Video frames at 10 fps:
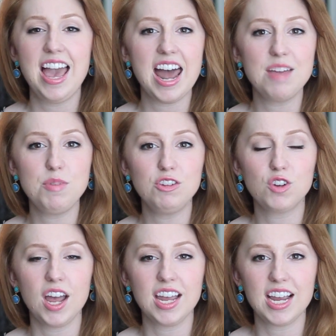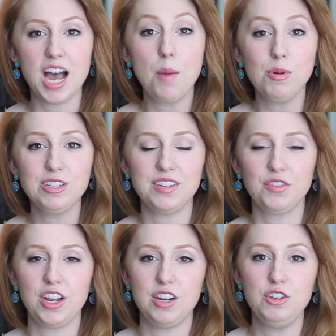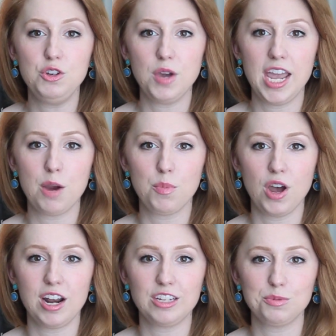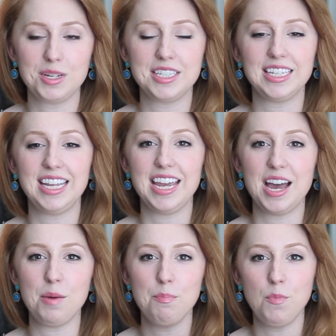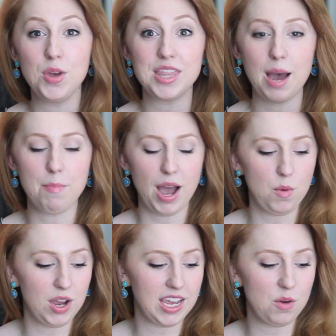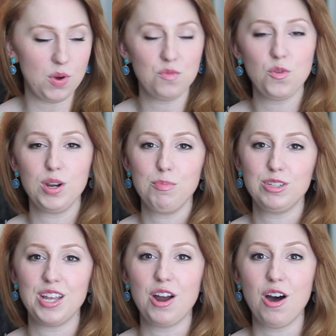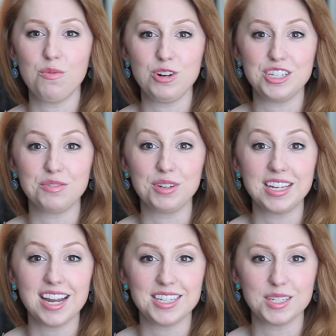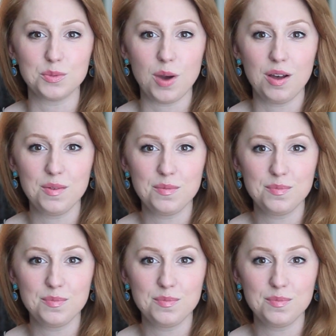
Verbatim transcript: And I've been trying a couple different new hair products recently um, with that buy one get one forty percent off, which is really nice as well.